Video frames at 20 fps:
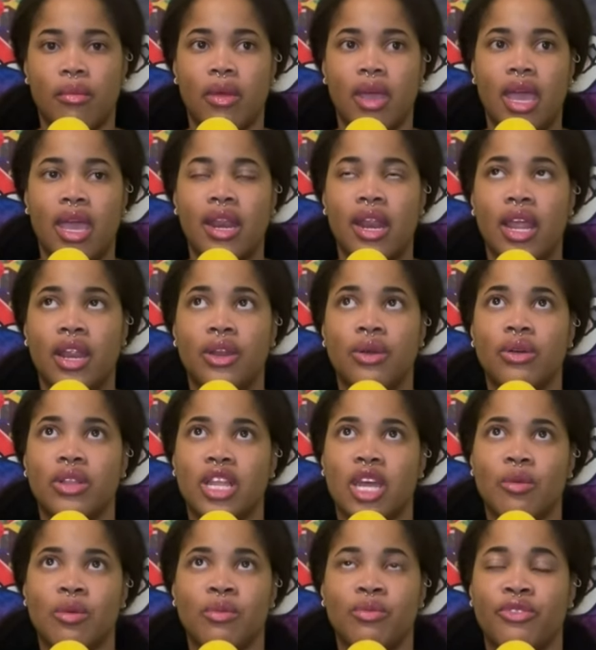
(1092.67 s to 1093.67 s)
And I know a
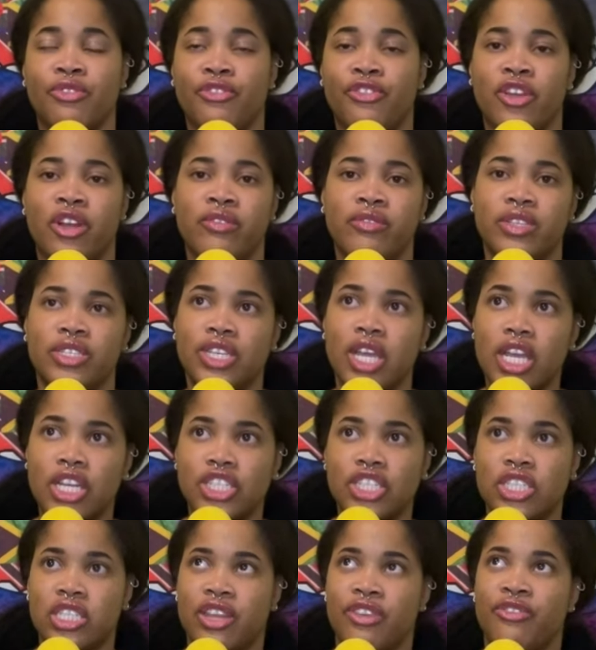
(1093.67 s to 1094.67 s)
lot of people fear
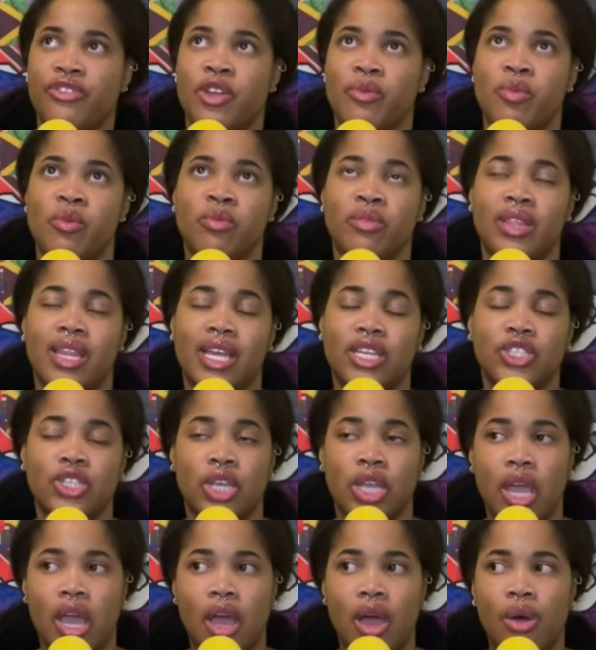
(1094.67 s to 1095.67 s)
rejection, they fear people
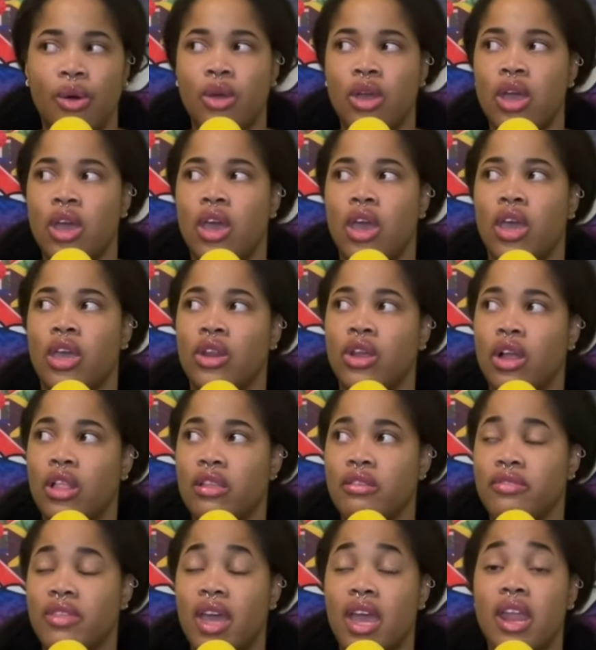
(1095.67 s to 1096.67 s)
lashing out and all
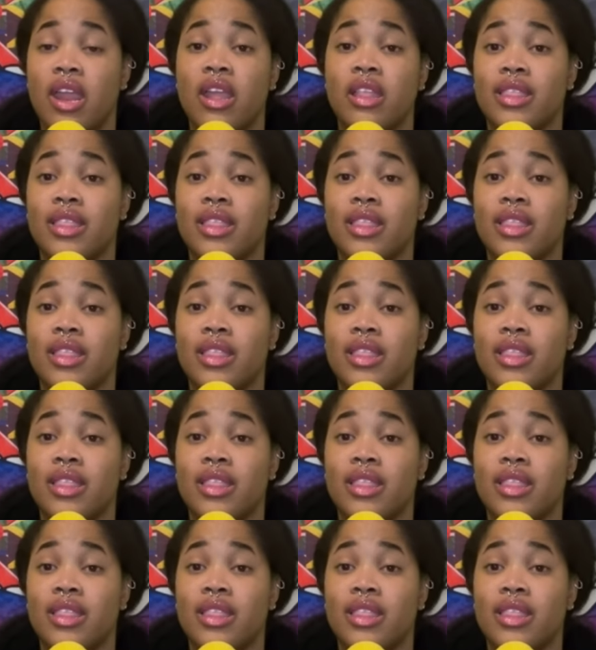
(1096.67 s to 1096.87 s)
of that.